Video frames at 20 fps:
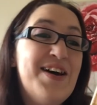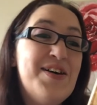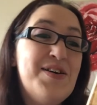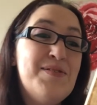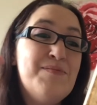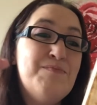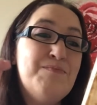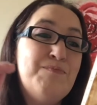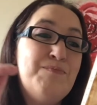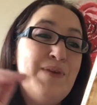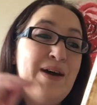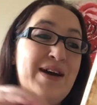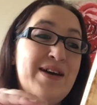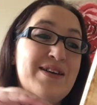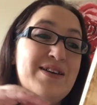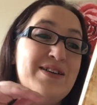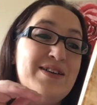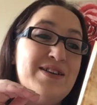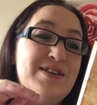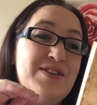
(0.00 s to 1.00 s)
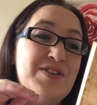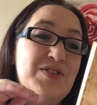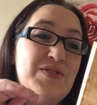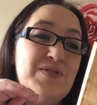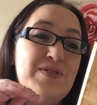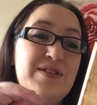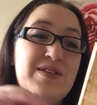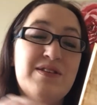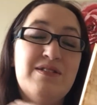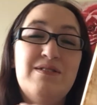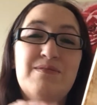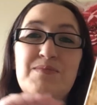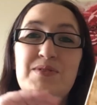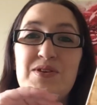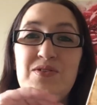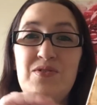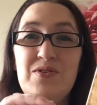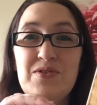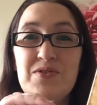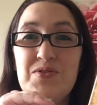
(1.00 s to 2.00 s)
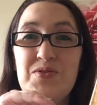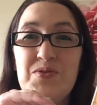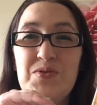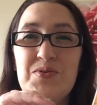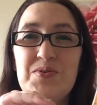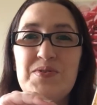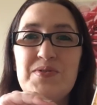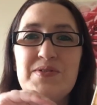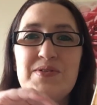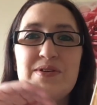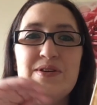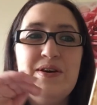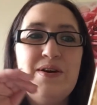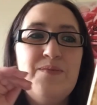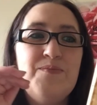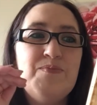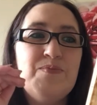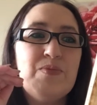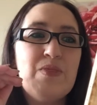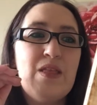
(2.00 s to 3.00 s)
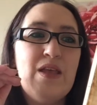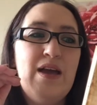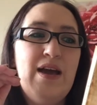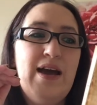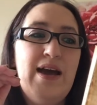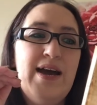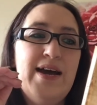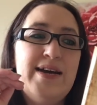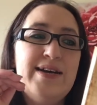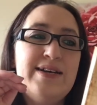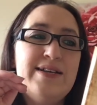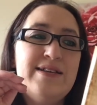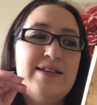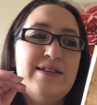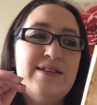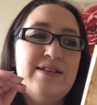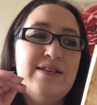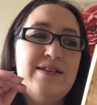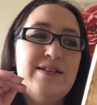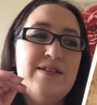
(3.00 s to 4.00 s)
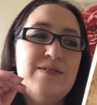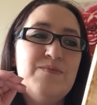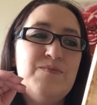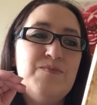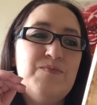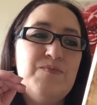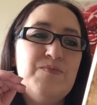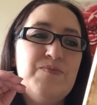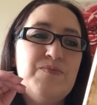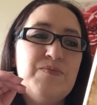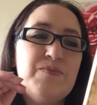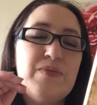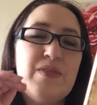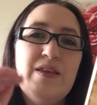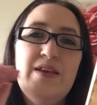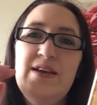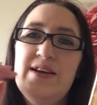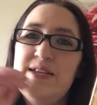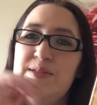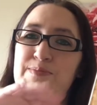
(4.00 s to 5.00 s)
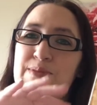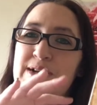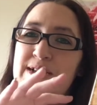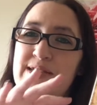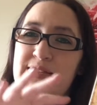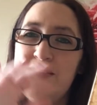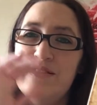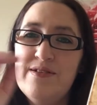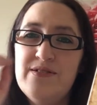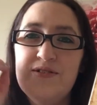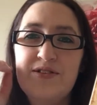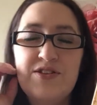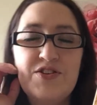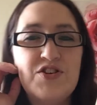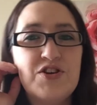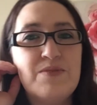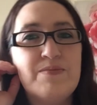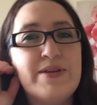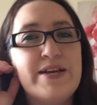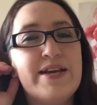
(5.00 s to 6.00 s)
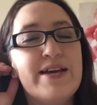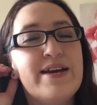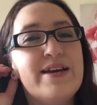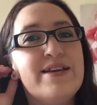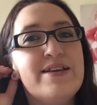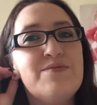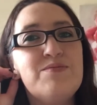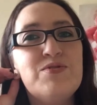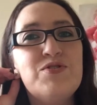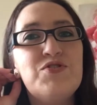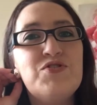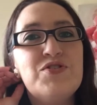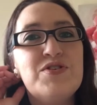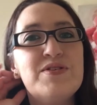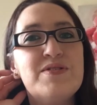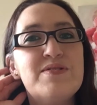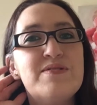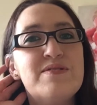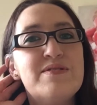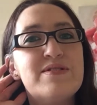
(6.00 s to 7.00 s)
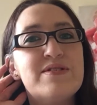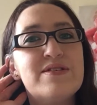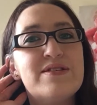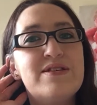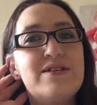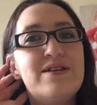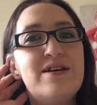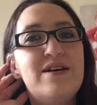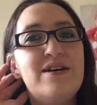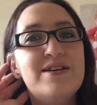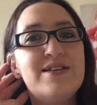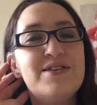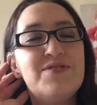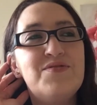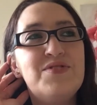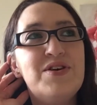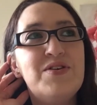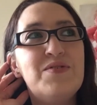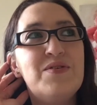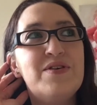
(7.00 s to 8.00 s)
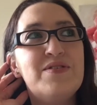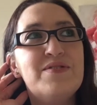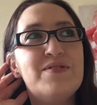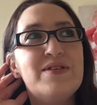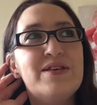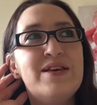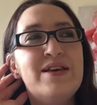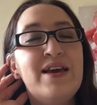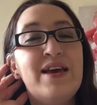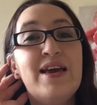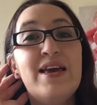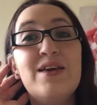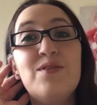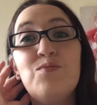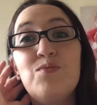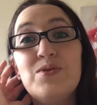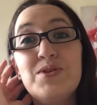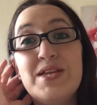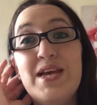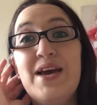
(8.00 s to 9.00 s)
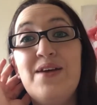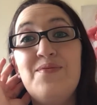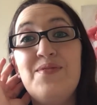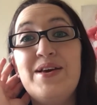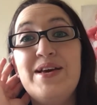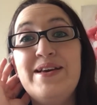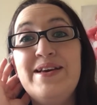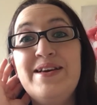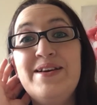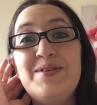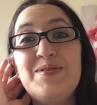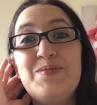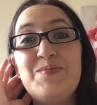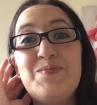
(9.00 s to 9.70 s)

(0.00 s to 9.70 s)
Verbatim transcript: um, back during the times of the Holocaust and yeah it's based in Nazi Germany and it was just I don't know I it was heavy